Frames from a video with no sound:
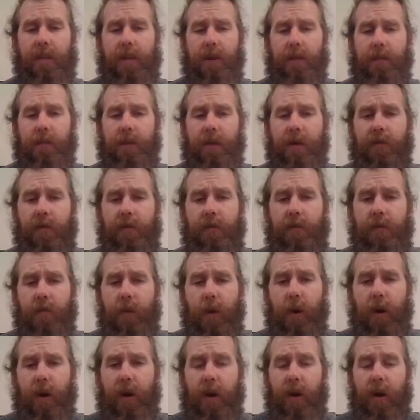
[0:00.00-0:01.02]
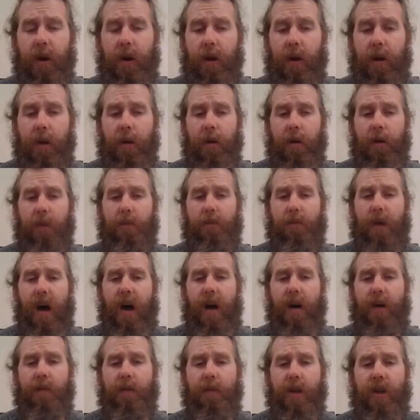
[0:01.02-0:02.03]
them level 4.
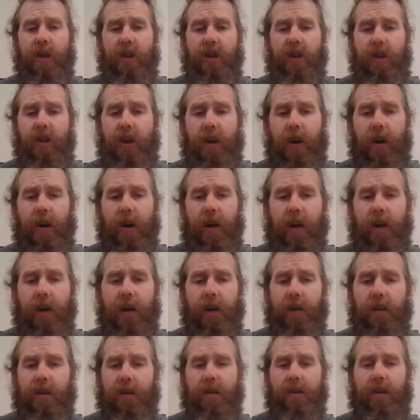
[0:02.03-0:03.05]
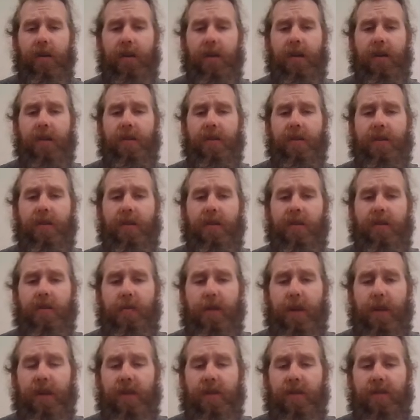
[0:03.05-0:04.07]
Bahamut Shark. He's gonna
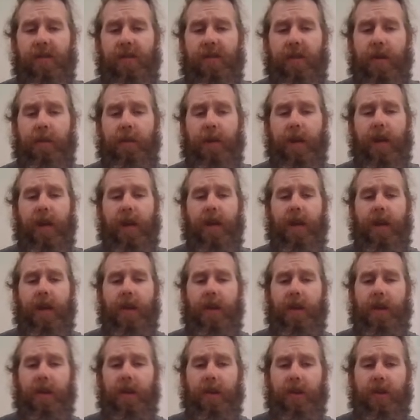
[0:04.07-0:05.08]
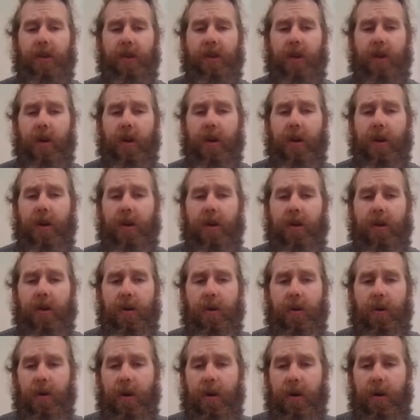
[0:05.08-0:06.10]
special summon another shark
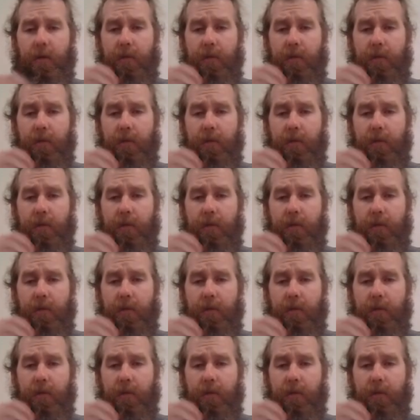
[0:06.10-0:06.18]
or a